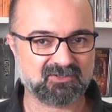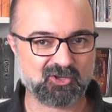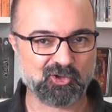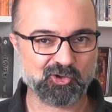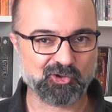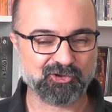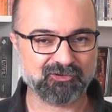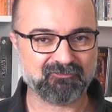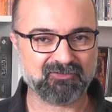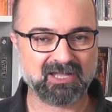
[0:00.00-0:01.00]

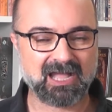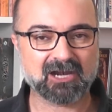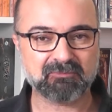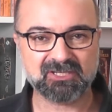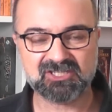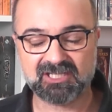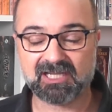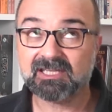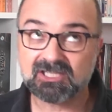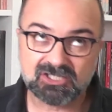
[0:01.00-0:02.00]
of RPG
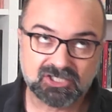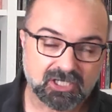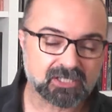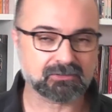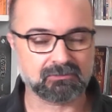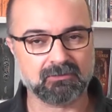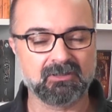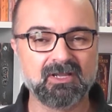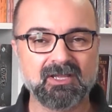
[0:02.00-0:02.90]
and in general,